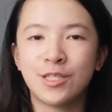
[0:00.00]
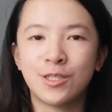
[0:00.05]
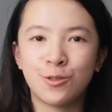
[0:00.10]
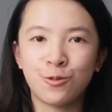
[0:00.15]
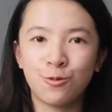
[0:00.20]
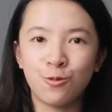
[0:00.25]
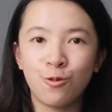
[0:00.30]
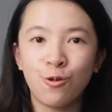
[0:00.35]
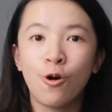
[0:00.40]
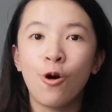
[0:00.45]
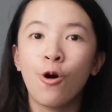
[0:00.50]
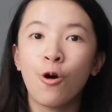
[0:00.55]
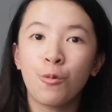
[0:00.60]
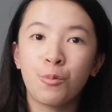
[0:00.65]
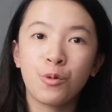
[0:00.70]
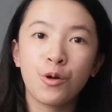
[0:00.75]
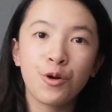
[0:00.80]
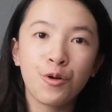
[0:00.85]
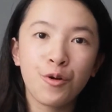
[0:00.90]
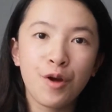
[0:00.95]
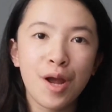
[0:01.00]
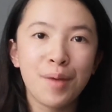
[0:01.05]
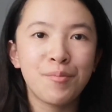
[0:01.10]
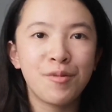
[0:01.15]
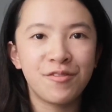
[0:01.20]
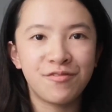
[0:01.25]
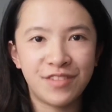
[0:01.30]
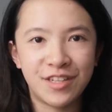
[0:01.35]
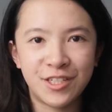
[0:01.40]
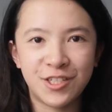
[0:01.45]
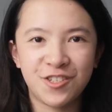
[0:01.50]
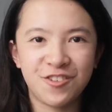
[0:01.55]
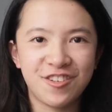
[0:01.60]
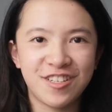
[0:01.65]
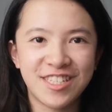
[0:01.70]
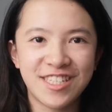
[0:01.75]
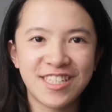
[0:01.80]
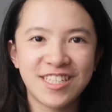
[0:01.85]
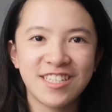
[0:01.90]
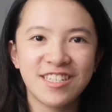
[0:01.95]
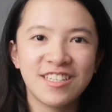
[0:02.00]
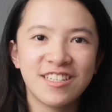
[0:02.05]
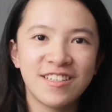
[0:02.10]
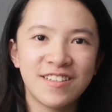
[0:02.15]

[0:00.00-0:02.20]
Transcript: school or program of interest.